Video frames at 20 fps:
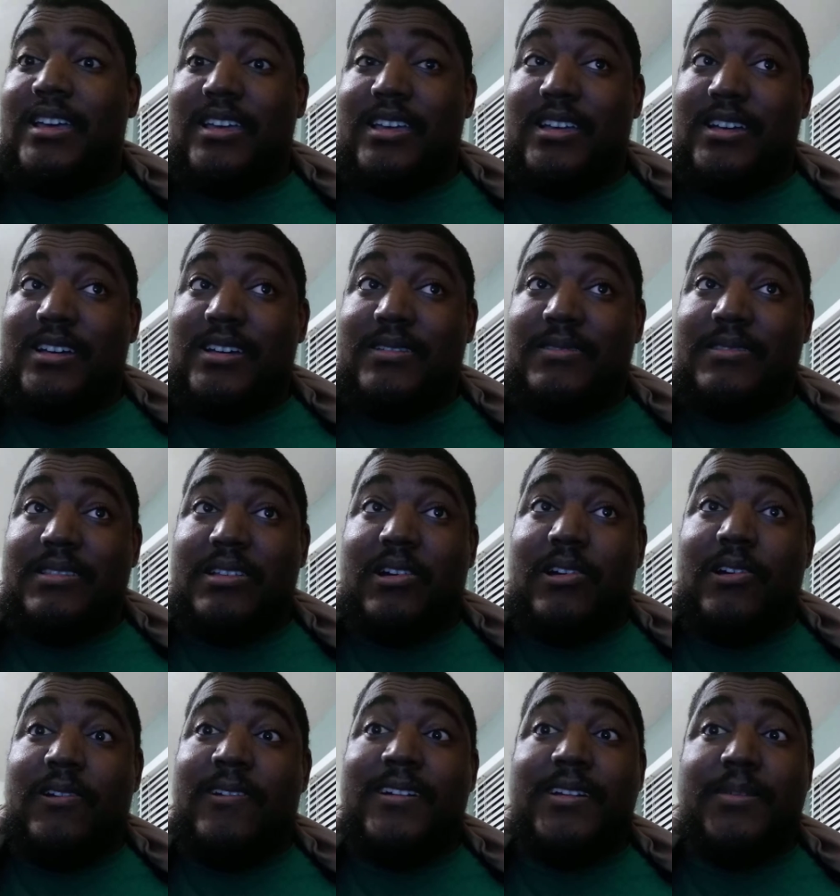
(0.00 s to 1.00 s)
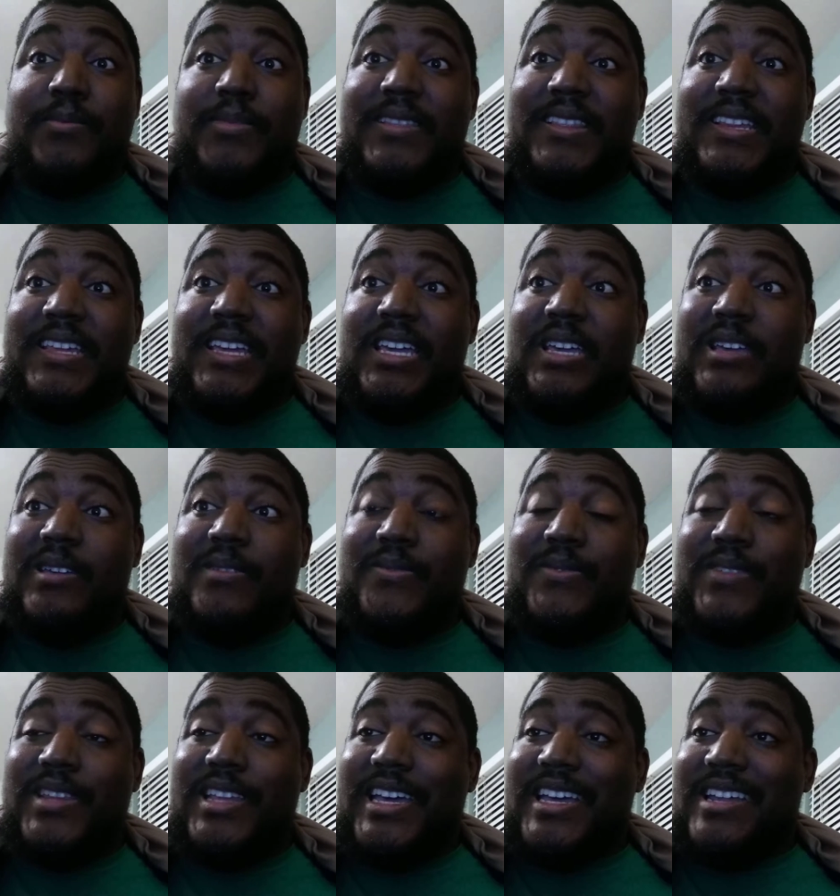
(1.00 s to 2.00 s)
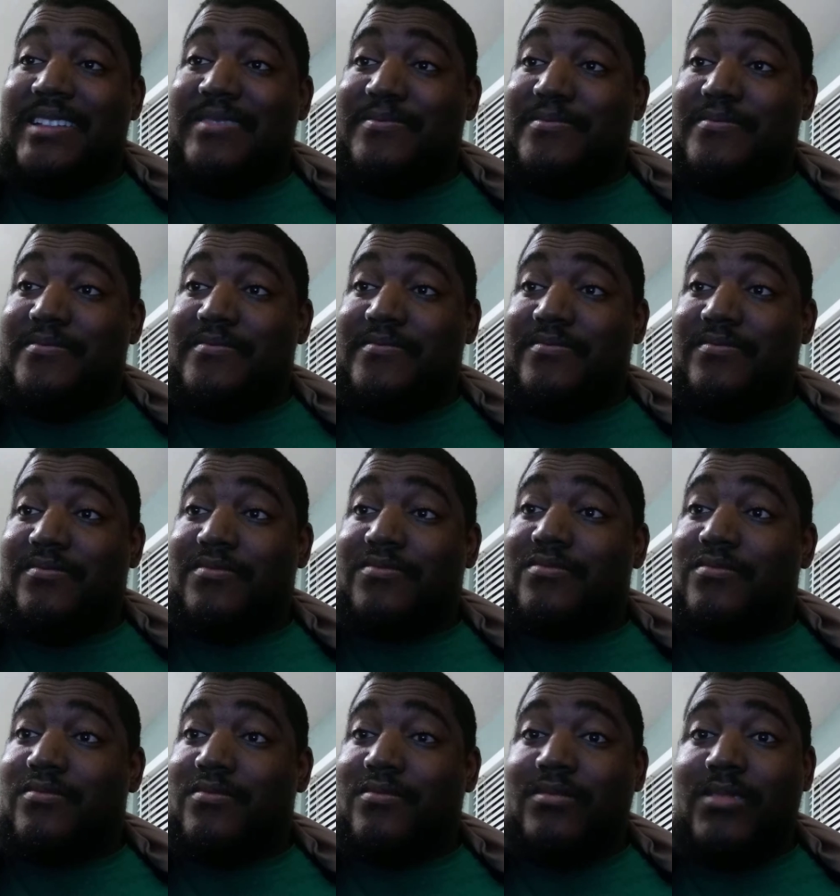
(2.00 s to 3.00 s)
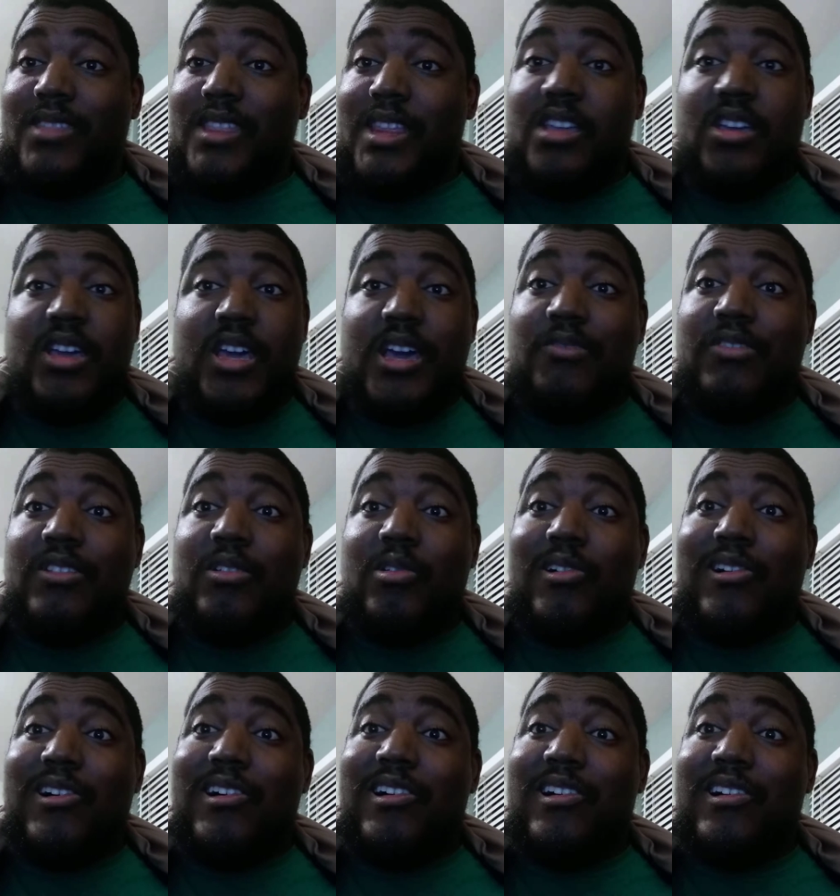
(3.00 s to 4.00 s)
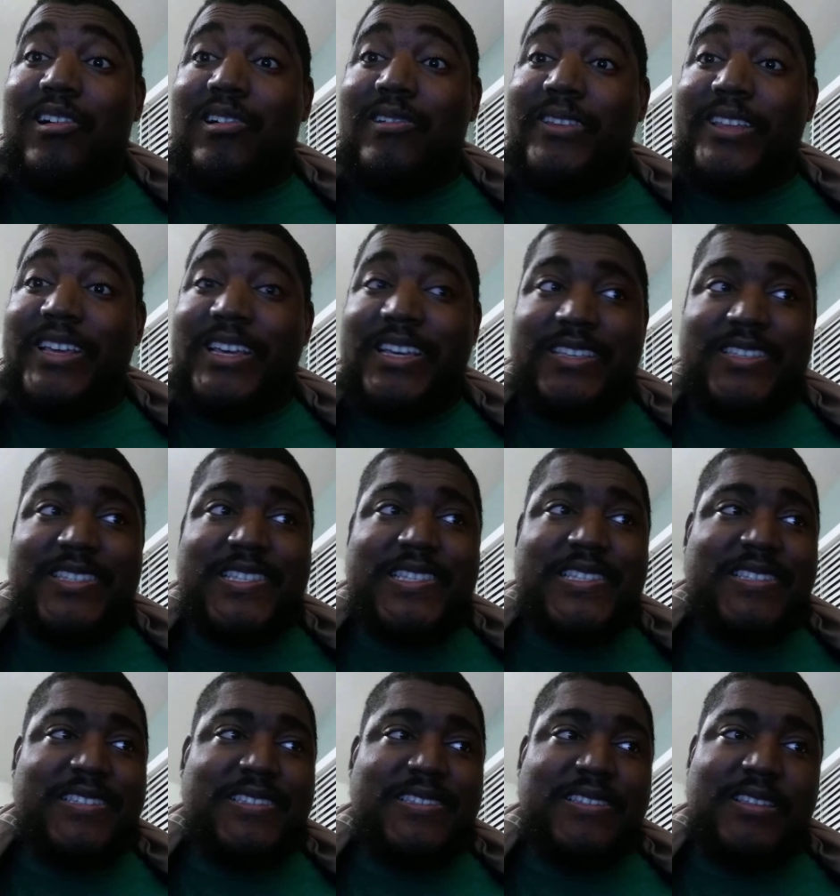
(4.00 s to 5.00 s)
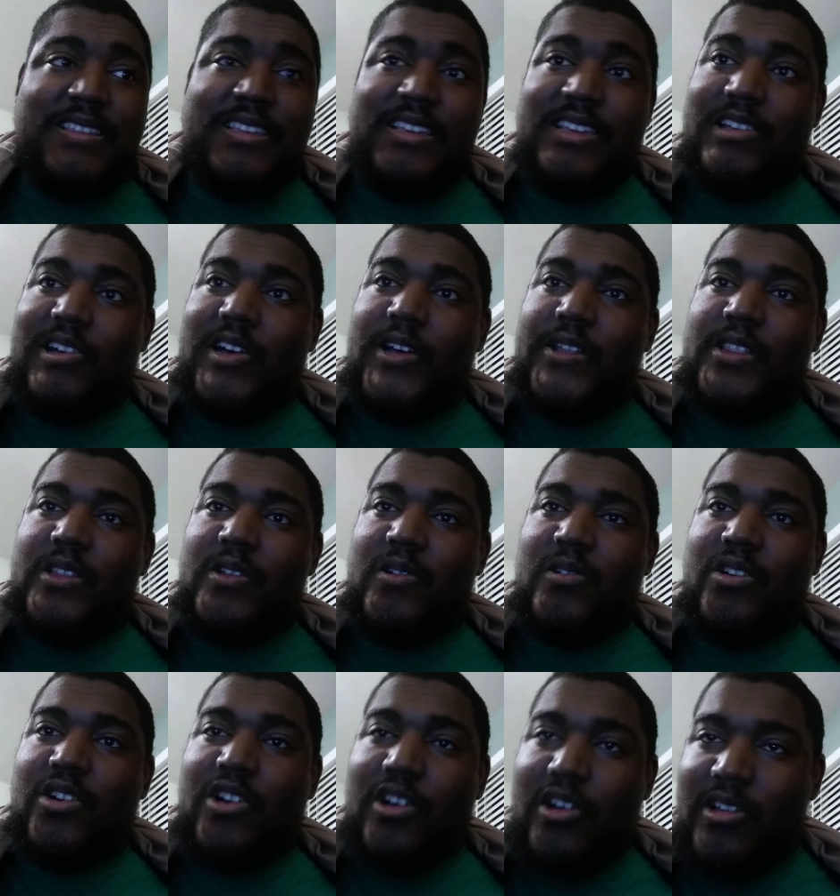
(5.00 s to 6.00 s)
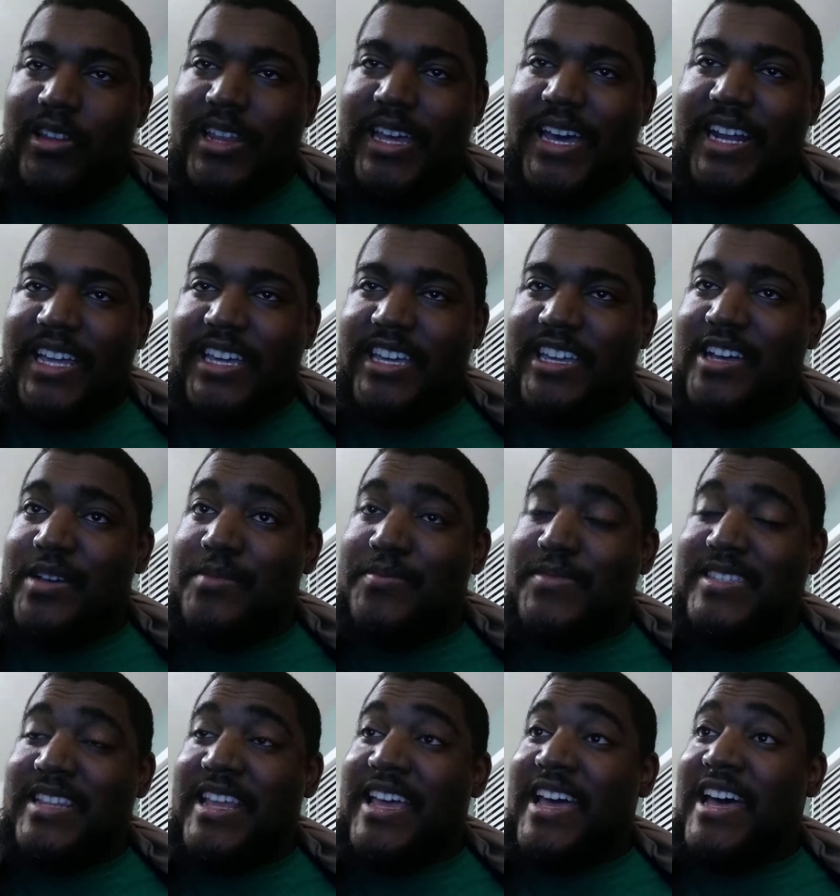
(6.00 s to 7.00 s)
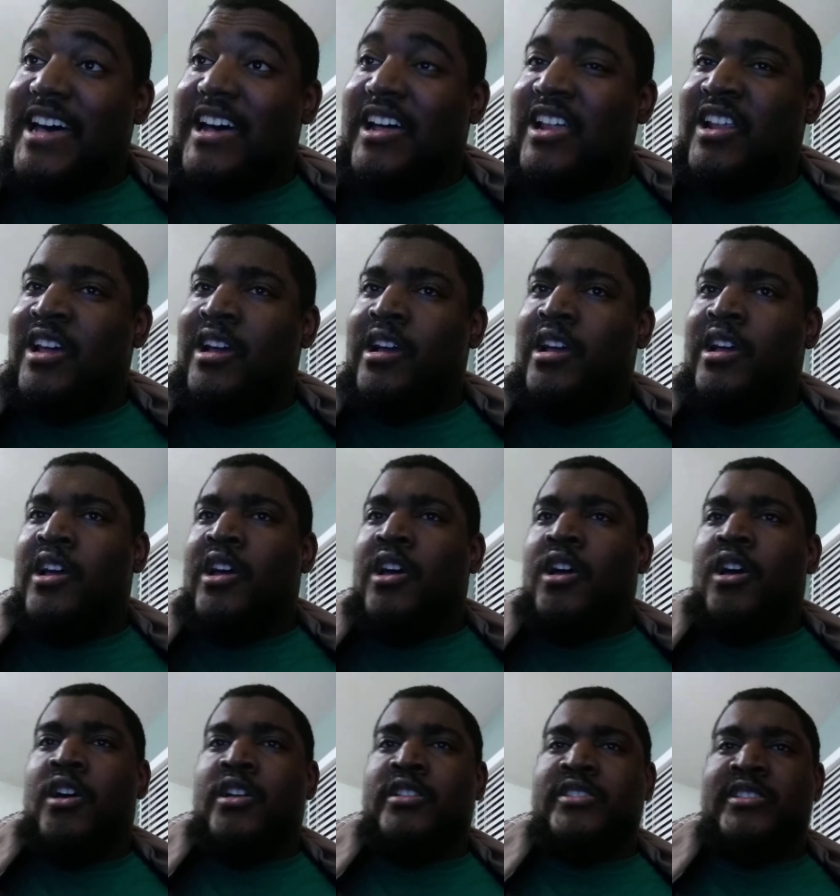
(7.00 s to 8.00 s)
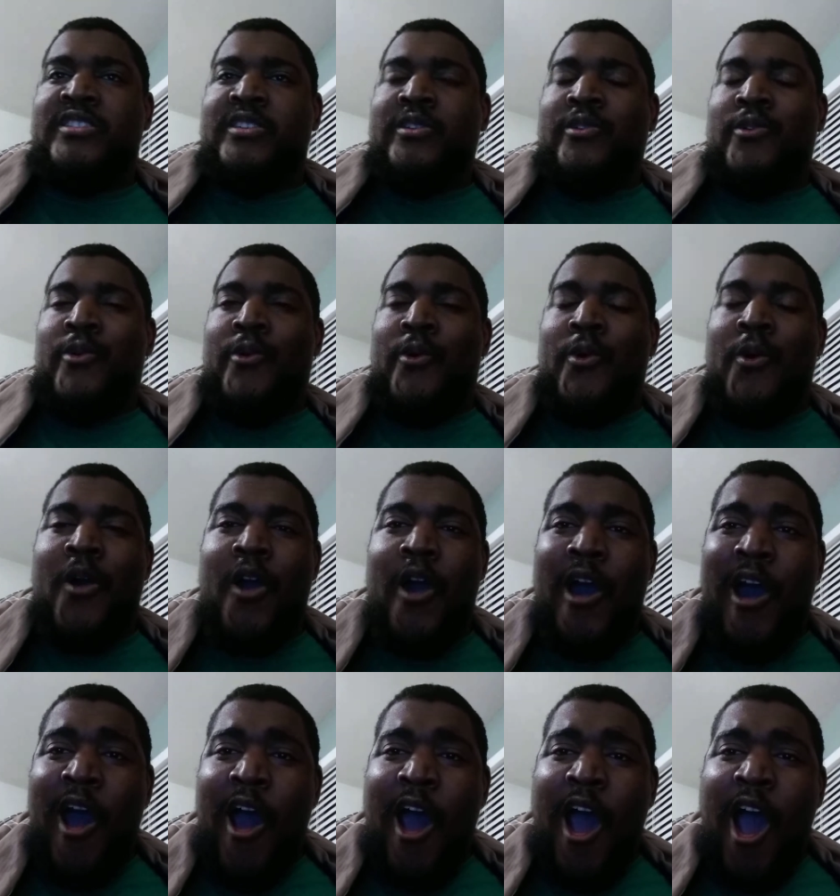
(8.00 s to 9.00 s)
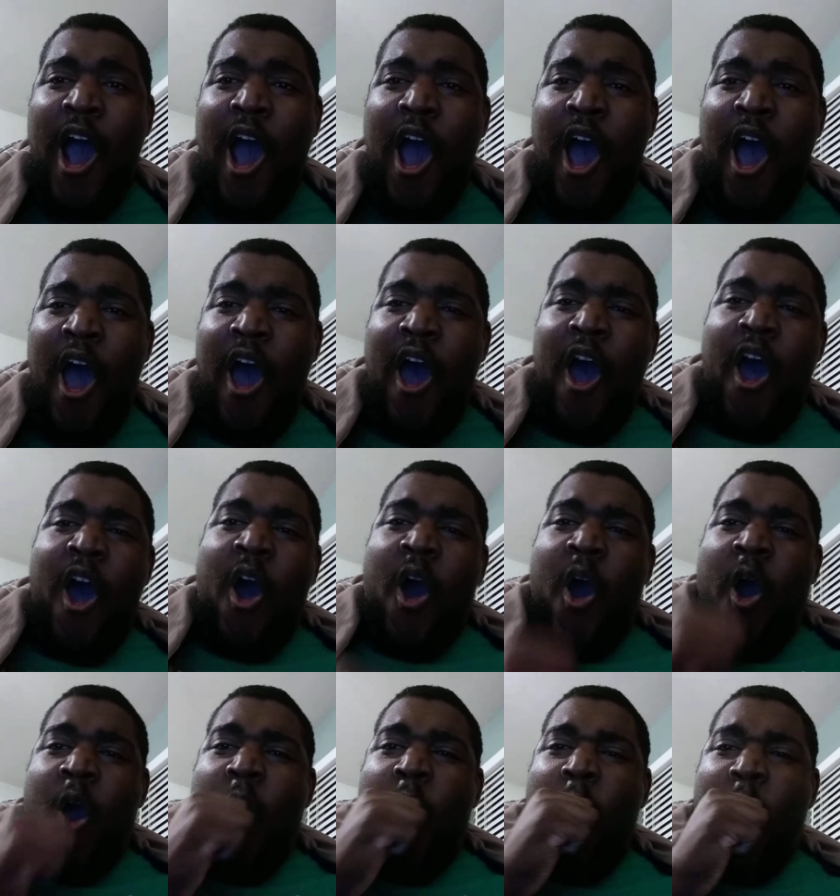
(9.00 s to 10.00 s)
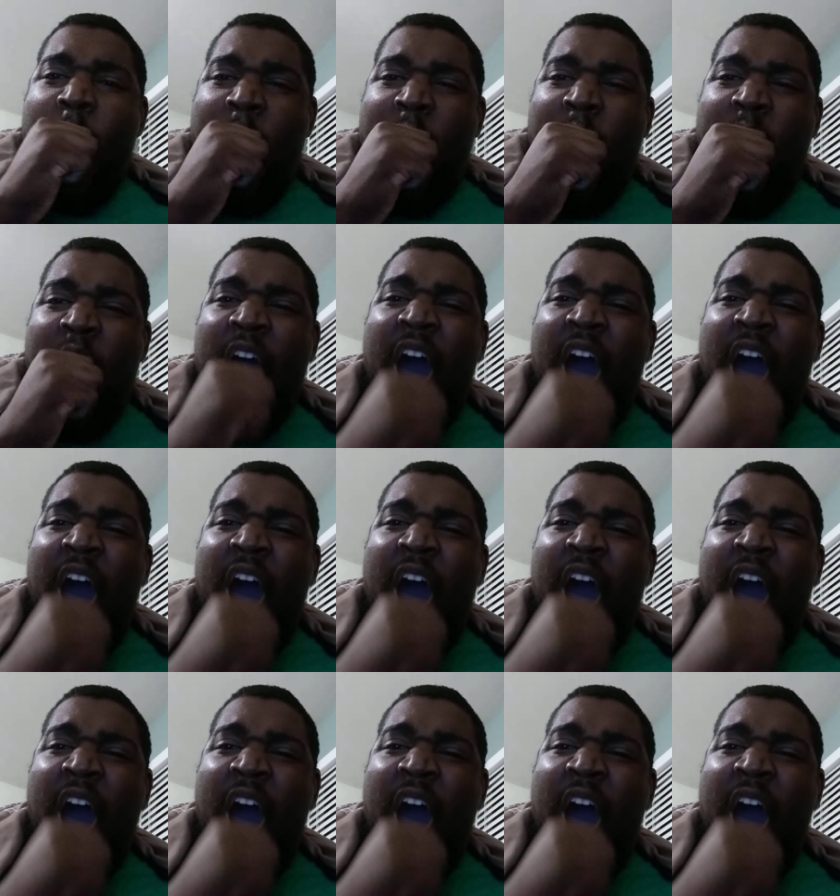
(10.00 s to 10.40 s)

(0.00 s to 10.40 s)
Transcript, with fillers: Uh, hard to believe that after all this, after all that, it comes down to whew,